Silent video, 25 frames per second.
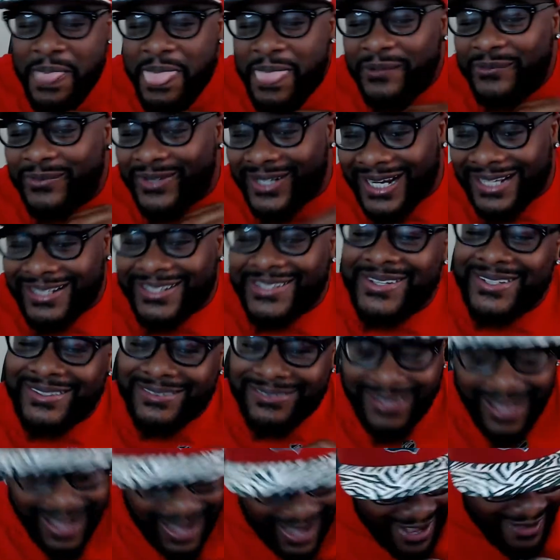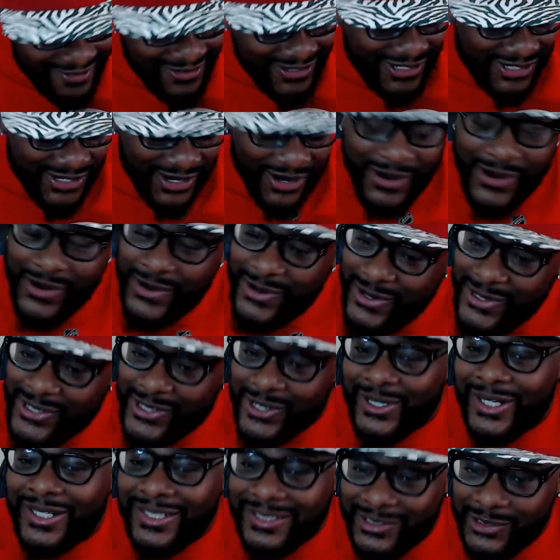when I do the live shows
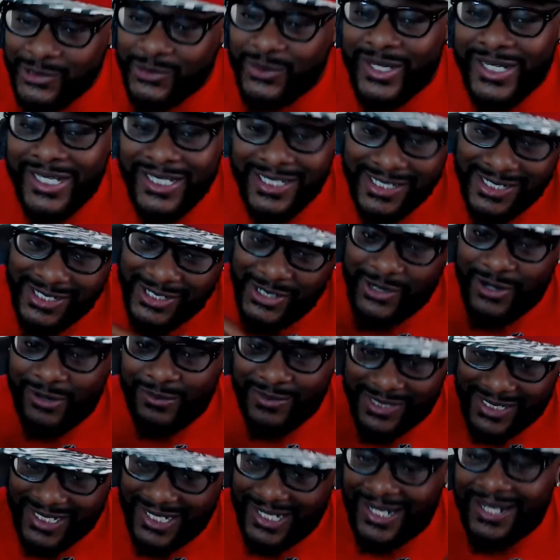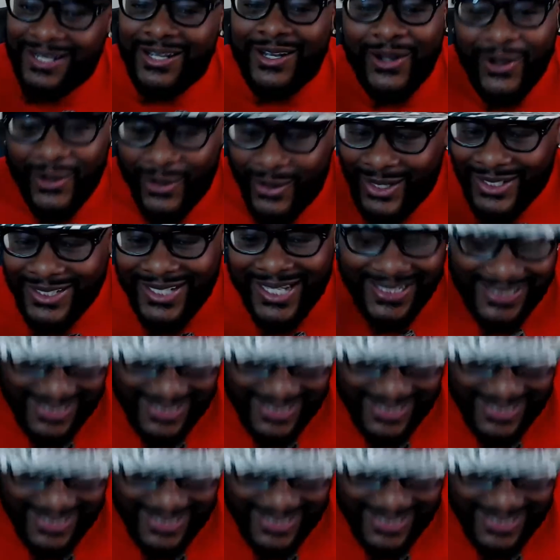on Twitch, you know what I'm saying? All that's